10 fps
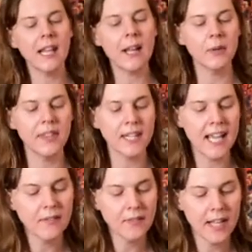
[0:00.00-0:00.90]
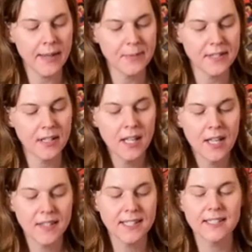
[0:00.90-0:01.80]
And with the Nine of Cups,
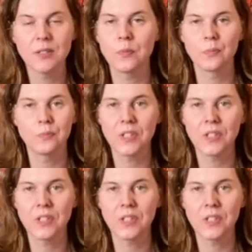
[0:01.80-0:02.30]
this is the